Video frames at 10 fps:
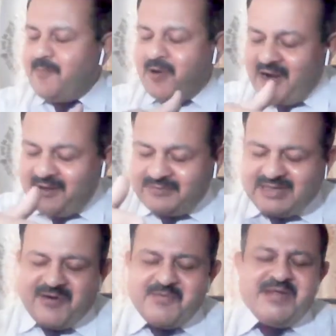The prelims
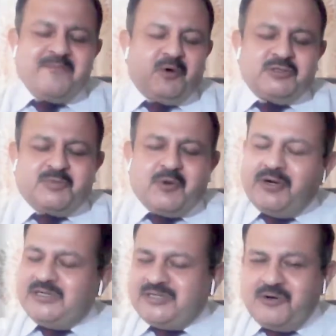have been
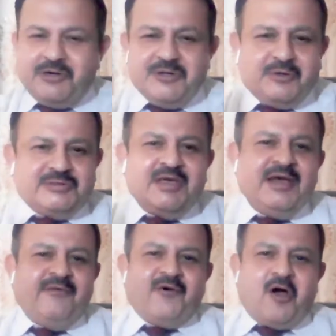postponed. It's a good news
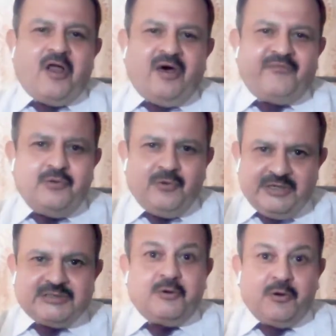for all of you.
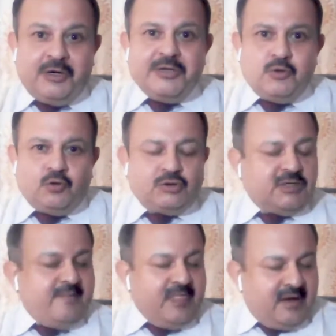It's a good
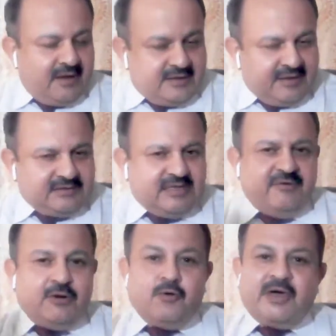news. It has
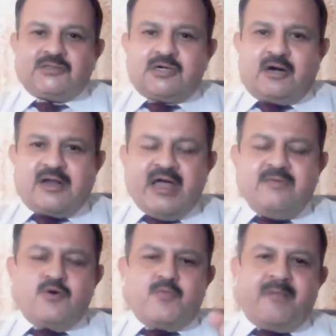given you extra
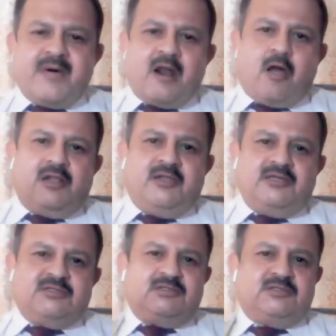time to prepare all
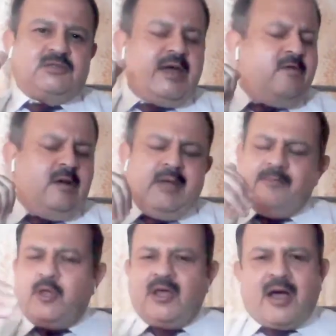this. I will be
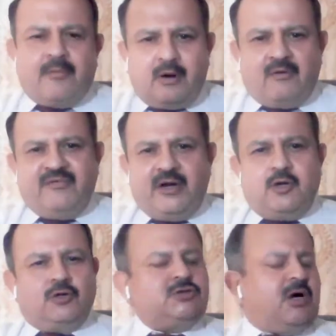putting a couple of
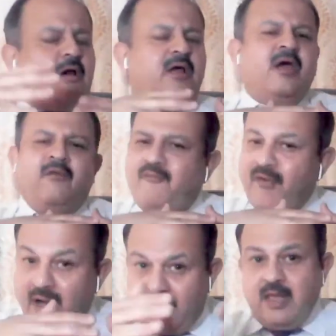videos on
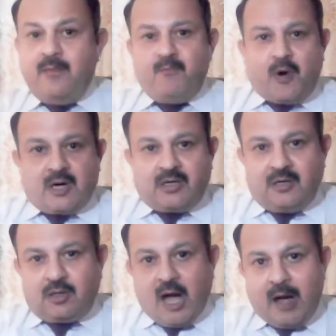very
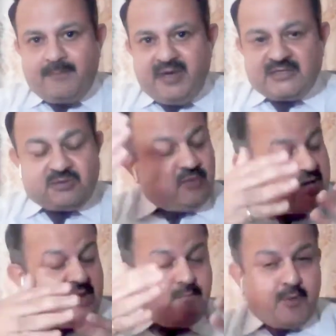important topics,
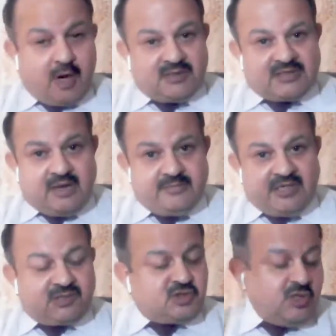very important
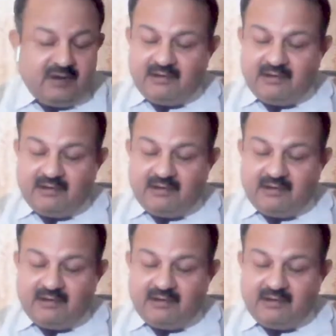subjects.